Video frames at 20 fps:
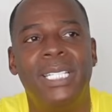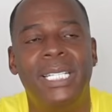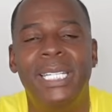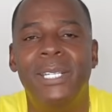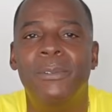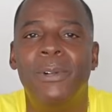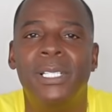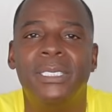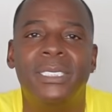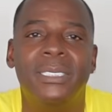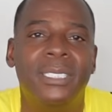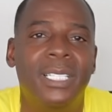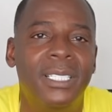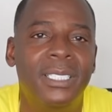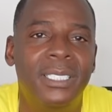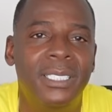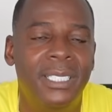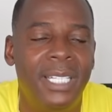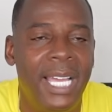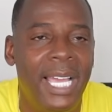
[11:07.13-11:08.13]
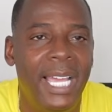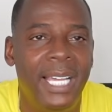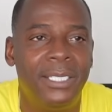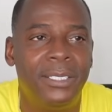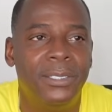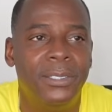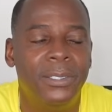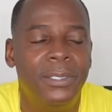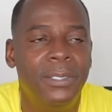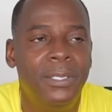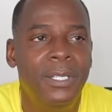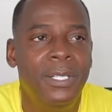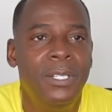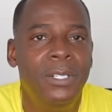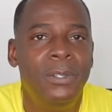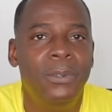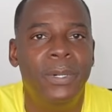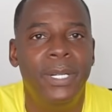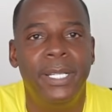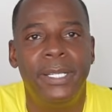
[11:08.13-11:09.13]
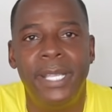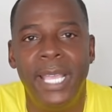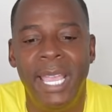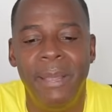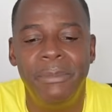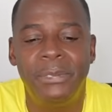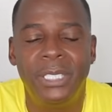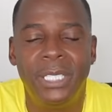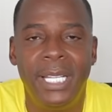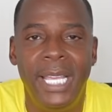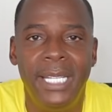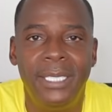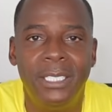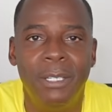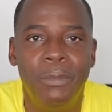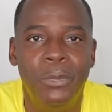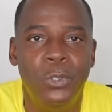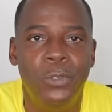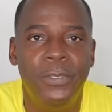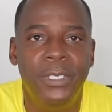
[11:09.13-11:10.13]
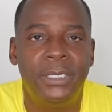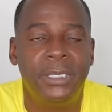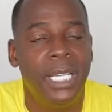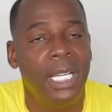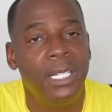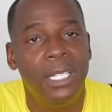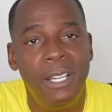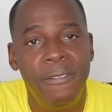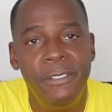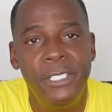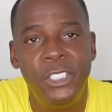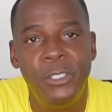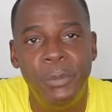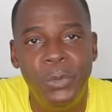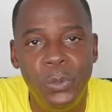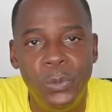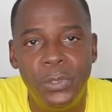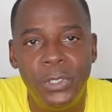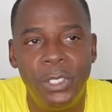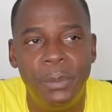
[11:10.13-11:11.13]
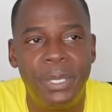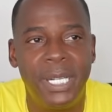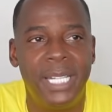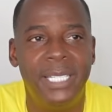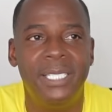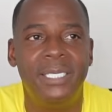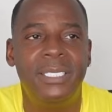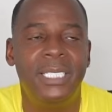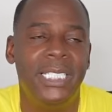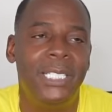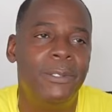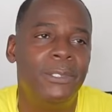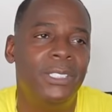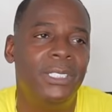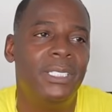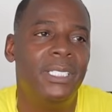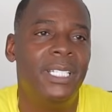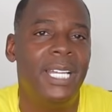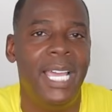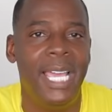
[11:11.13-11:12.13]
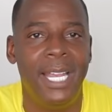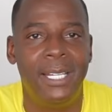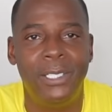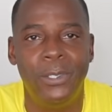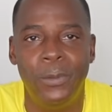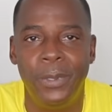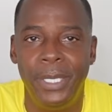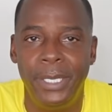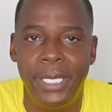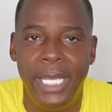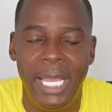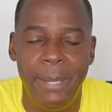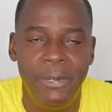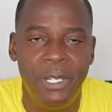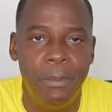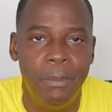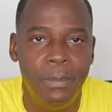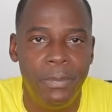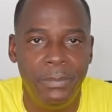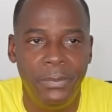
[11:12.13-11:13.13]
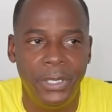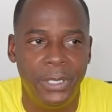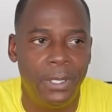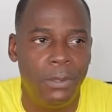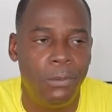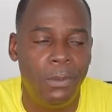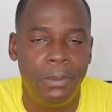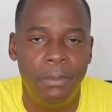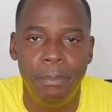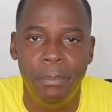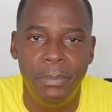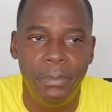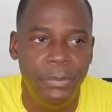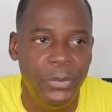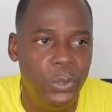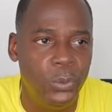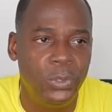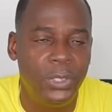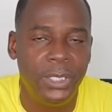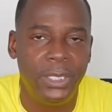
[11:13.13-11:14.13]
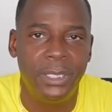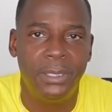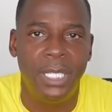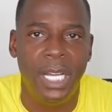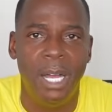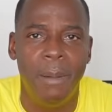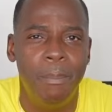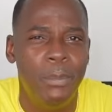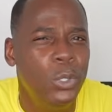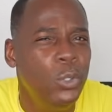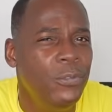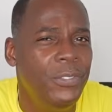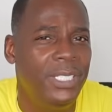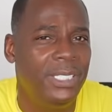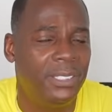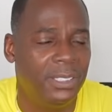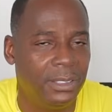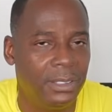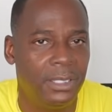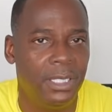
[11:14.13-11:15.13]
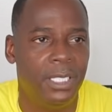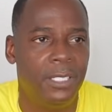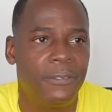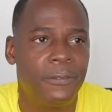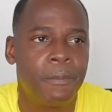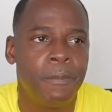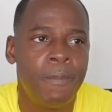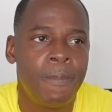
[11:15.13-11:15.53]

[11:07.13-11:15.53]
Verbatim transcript: that he wasn't a good actor when it came to like the movies. I loved his music, but I didn't think he was a good actor when it came to, you know, music, uh, movies and stuff.